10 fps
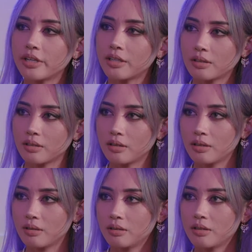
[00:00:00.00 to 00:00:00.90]
Like
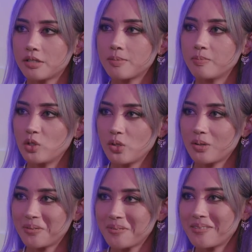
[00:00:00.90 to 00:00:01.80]
this music
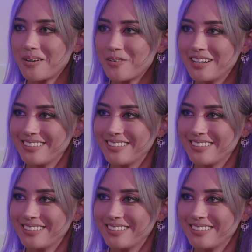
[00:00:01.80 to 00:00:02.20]
theory?